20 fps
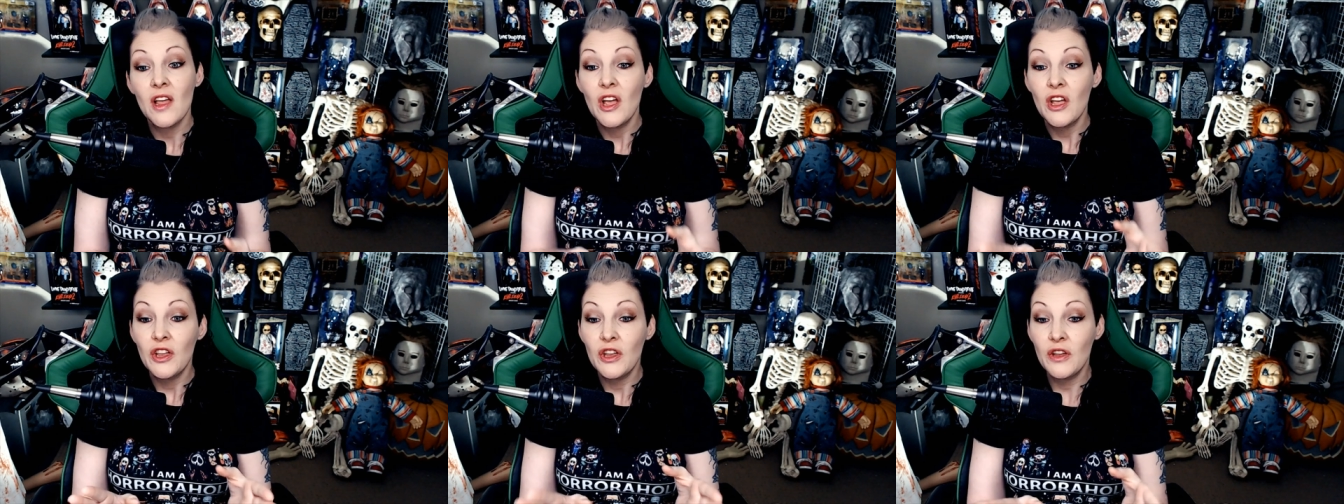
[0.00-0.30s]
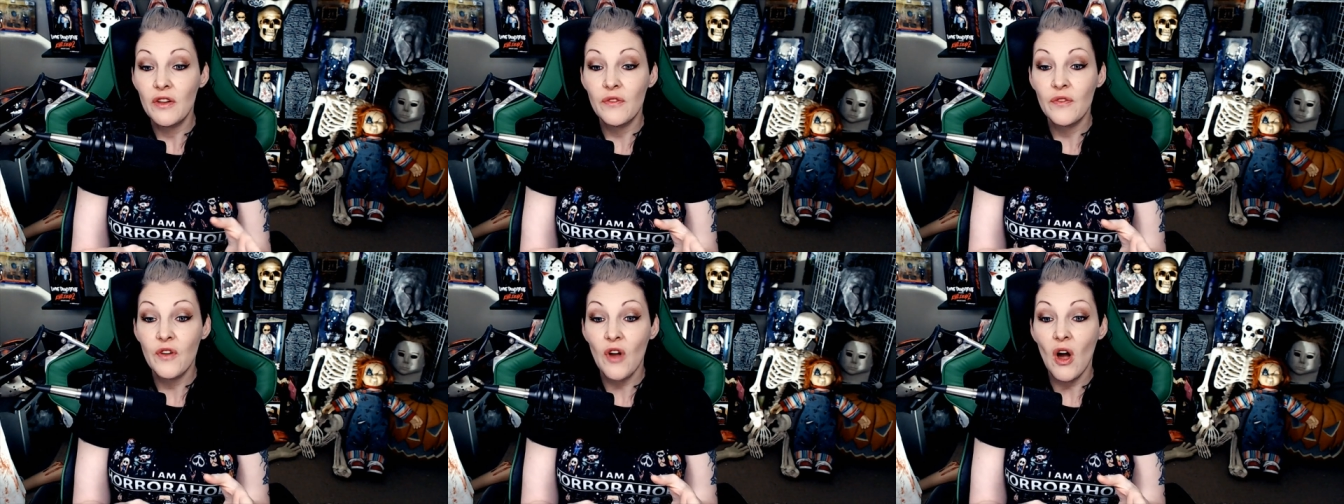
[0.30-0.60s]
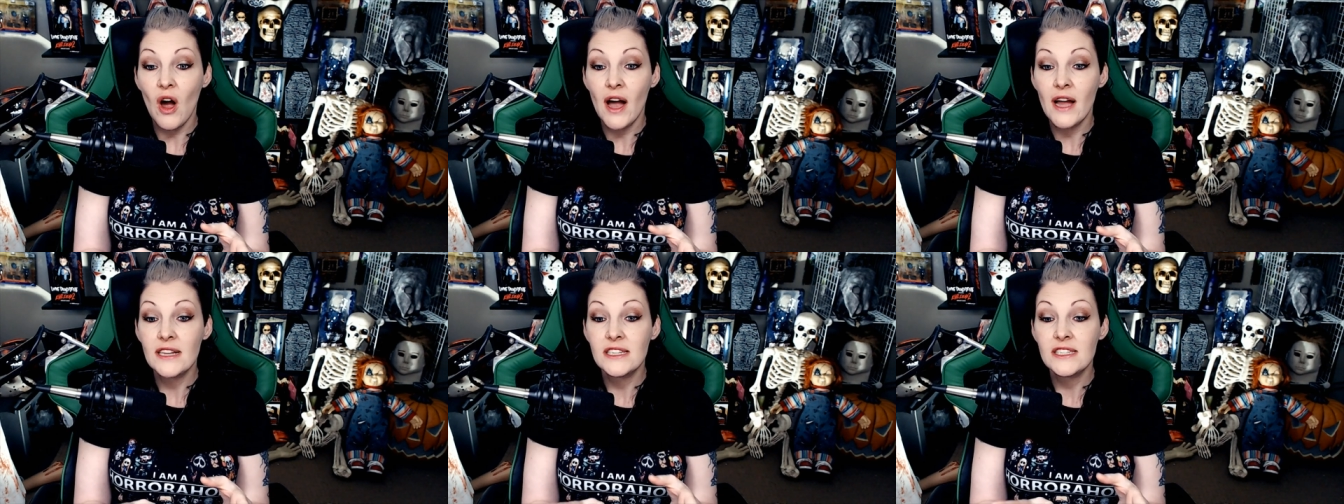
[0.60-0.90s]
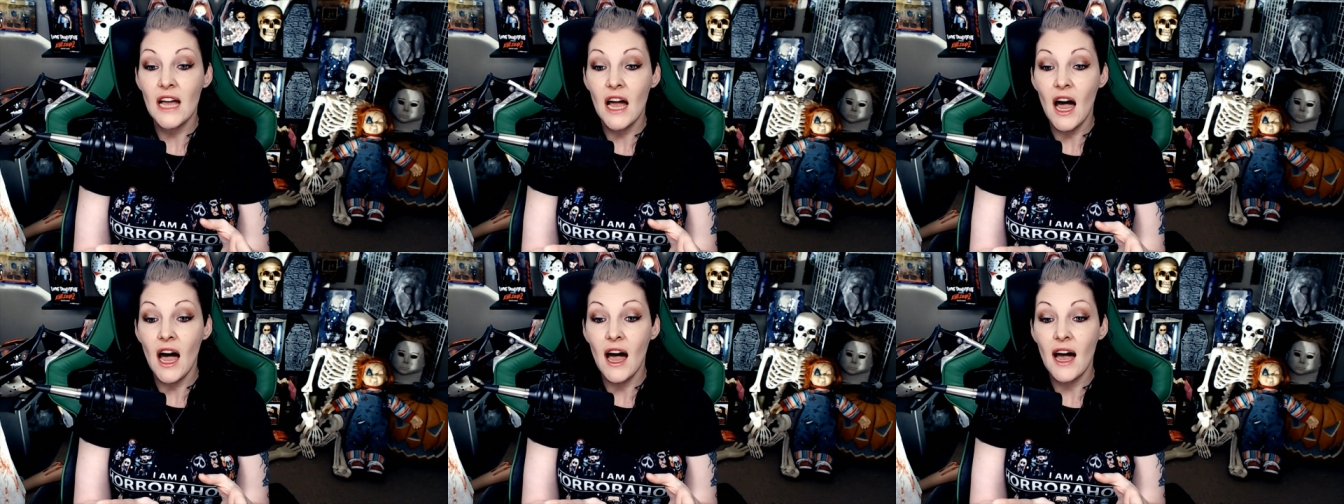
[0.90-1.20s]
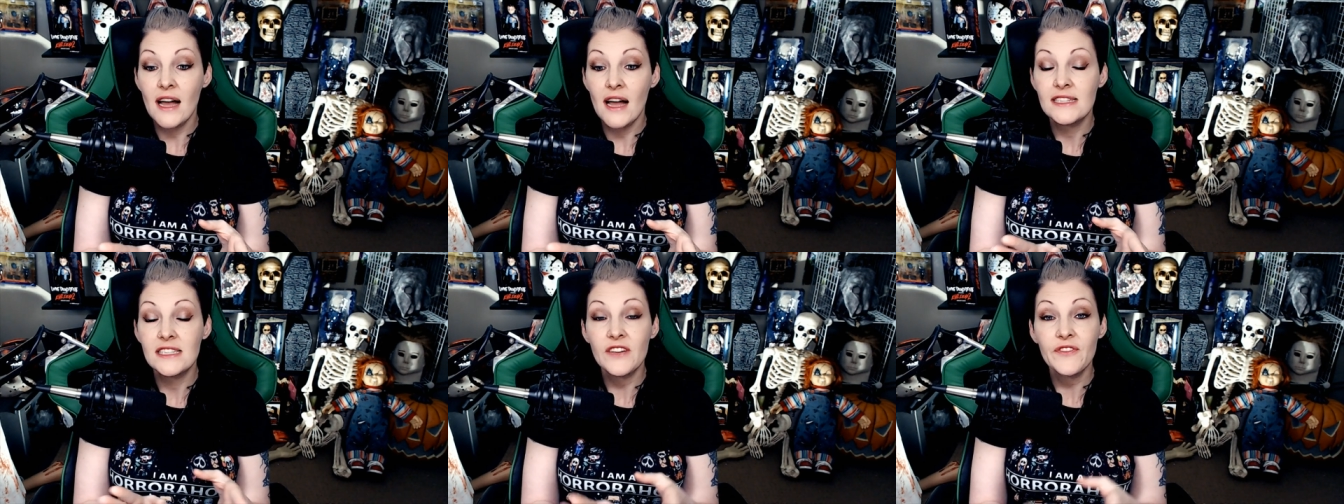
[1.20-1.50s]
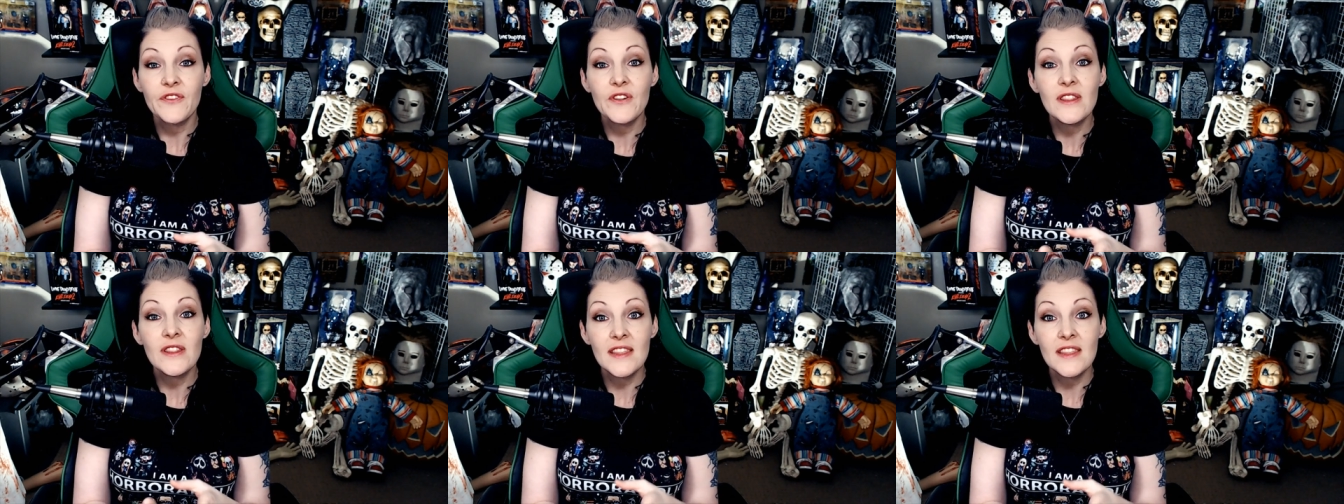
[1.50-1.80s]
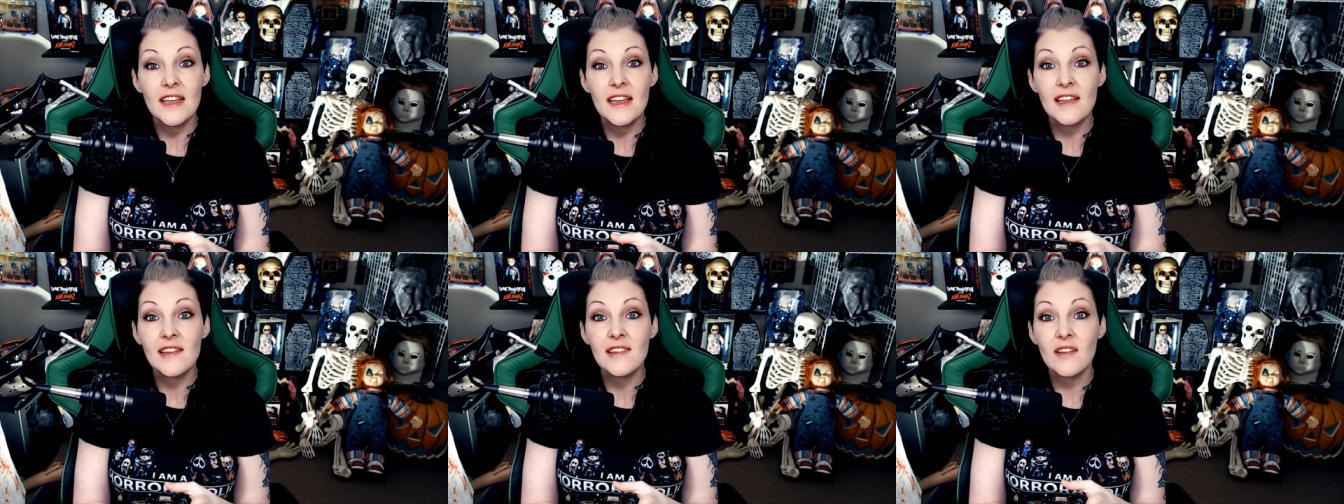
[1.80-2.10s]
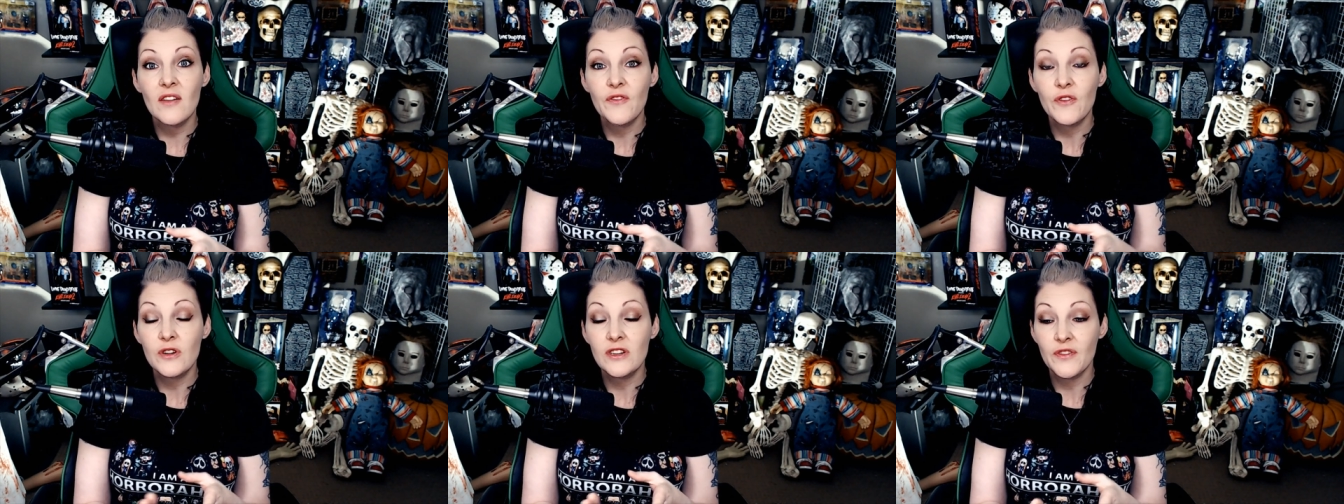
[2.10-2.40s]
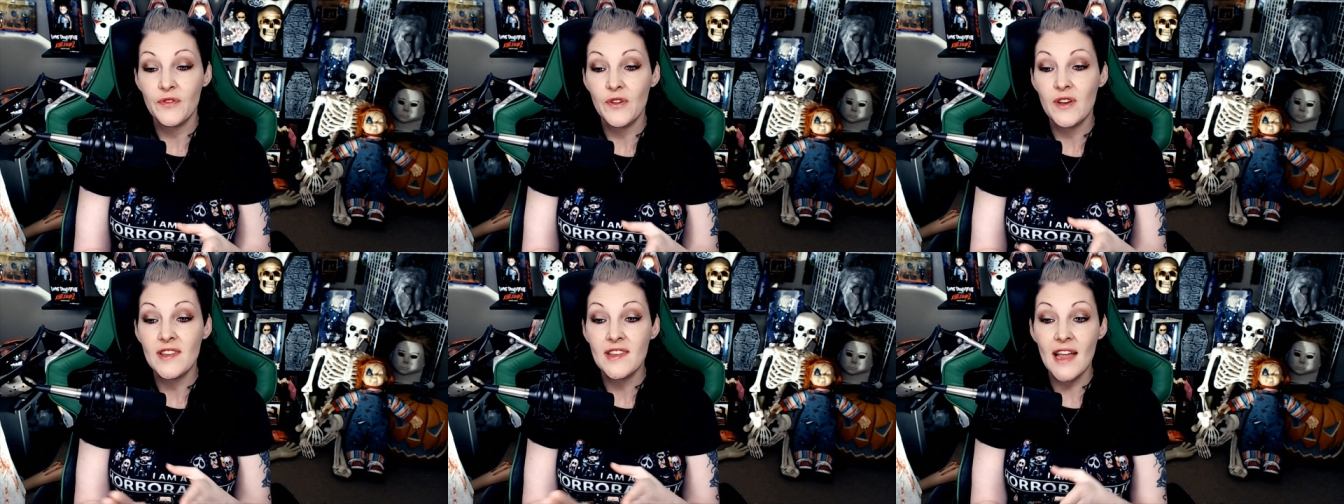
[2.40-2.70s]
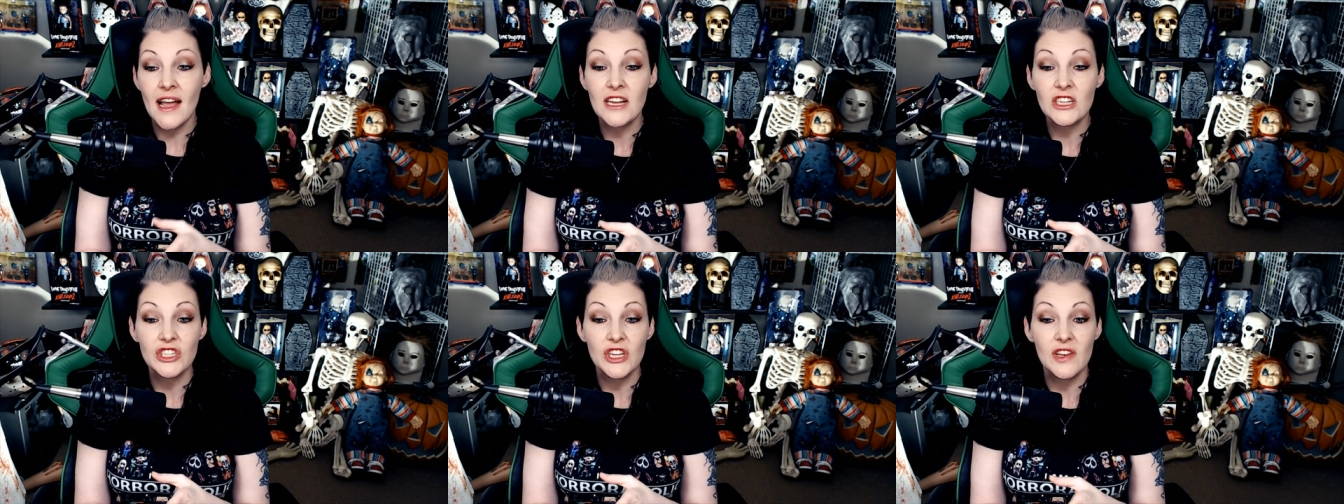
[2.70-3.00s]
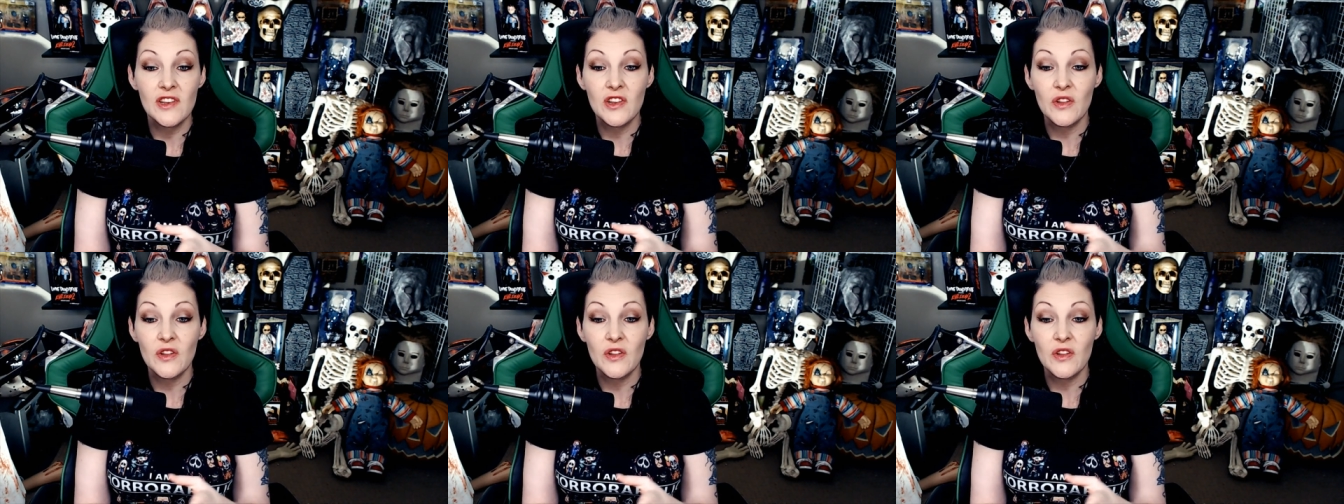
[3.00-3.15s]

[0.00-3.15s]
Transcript: You've got uh, different things for different sections.